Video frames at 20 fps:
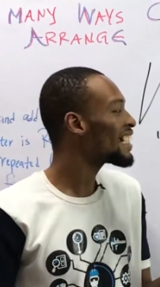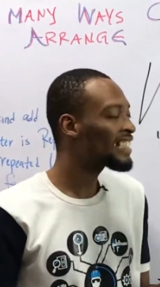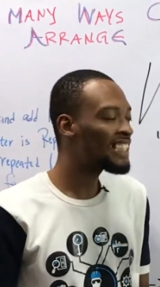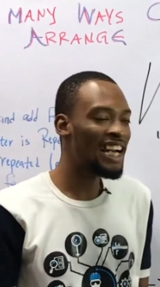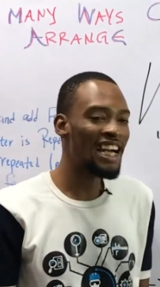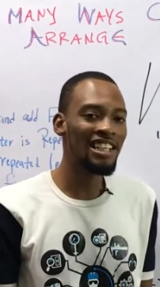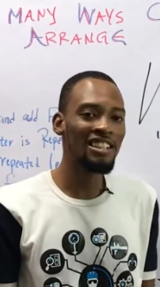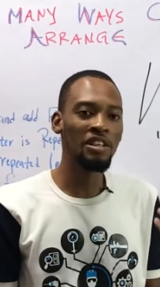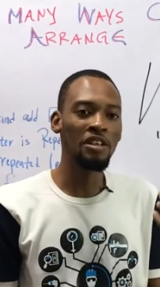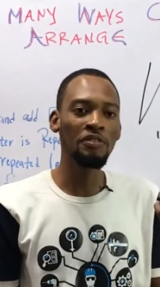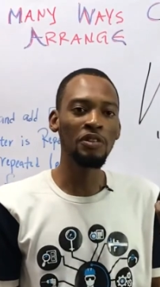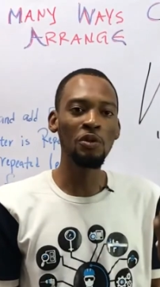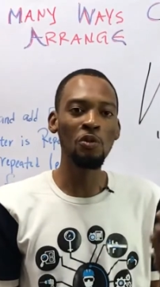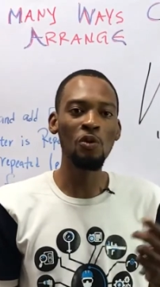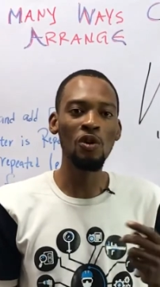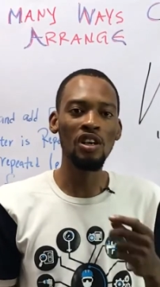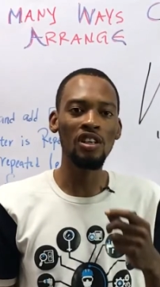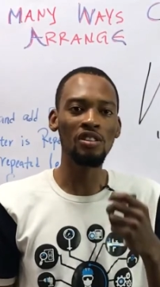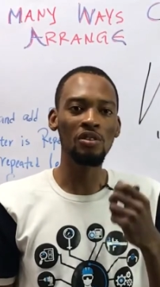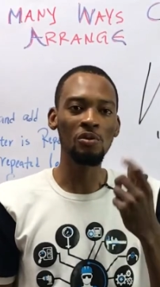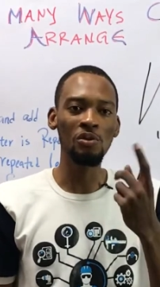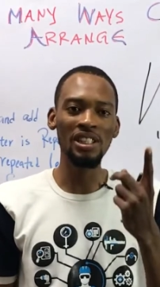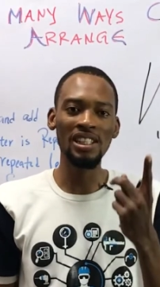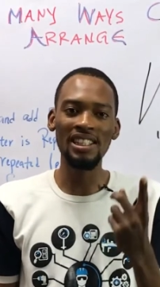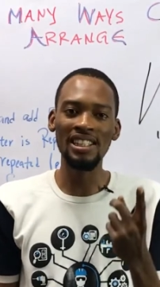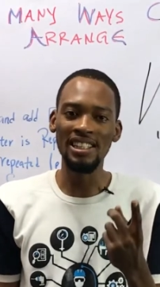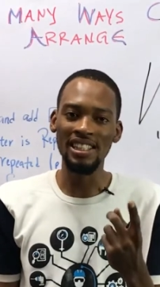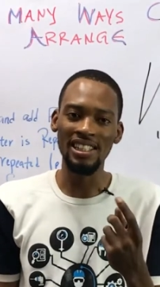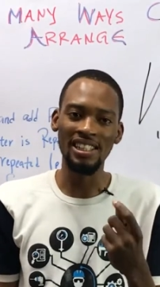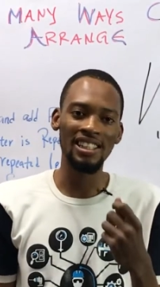letters of the word
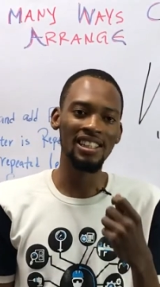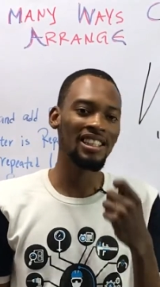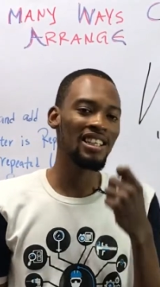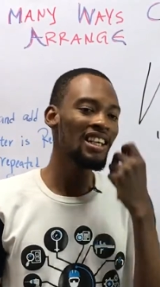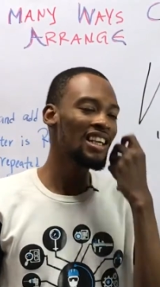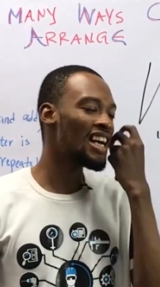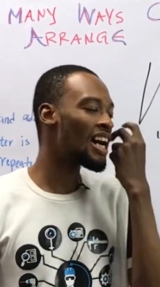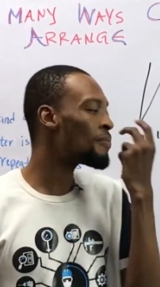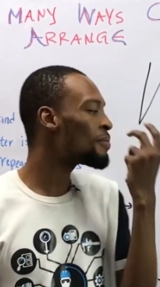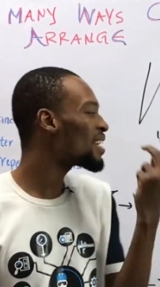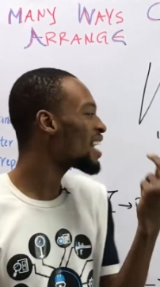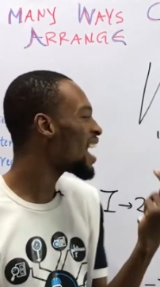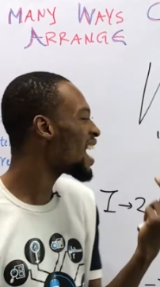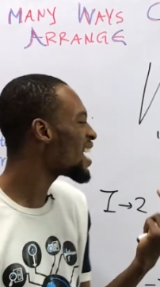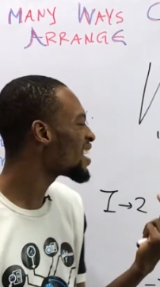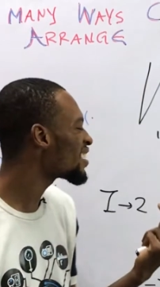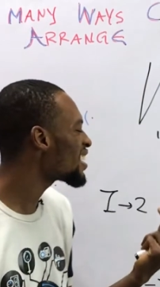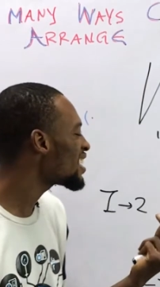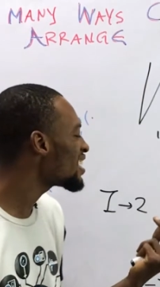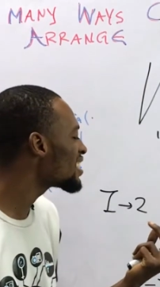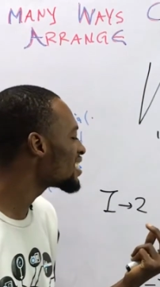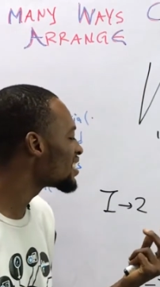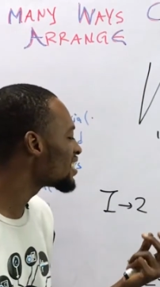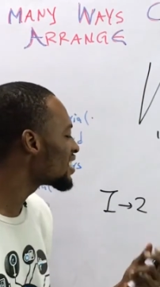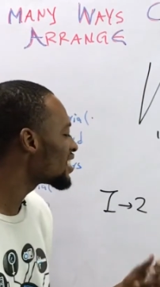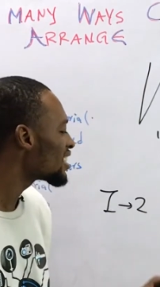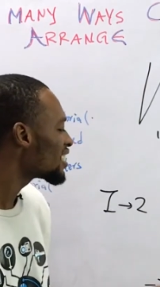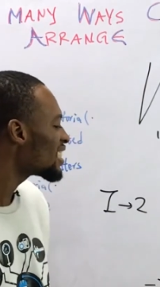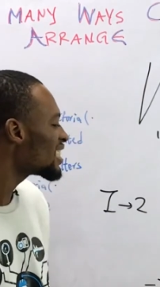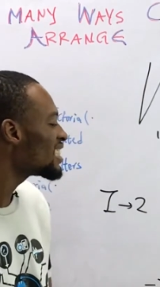WizKid can be
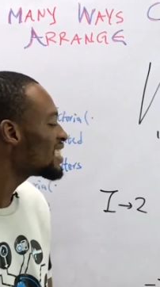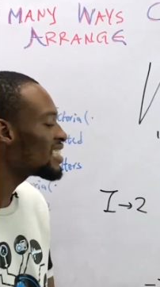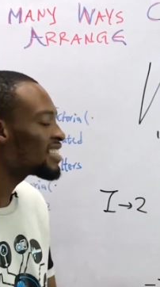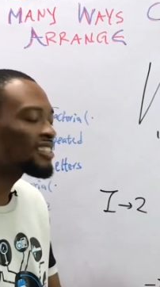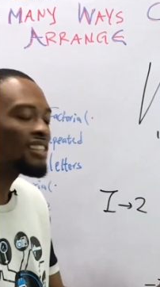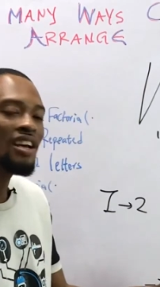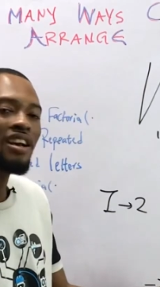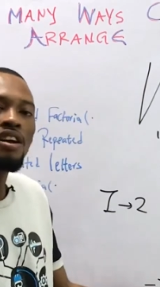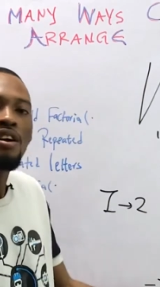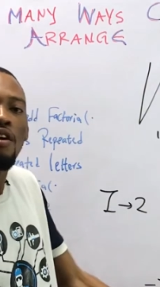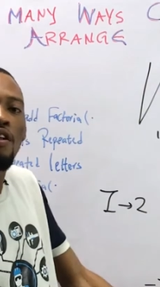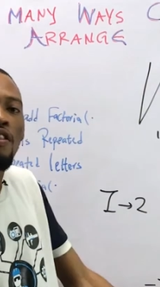arranged in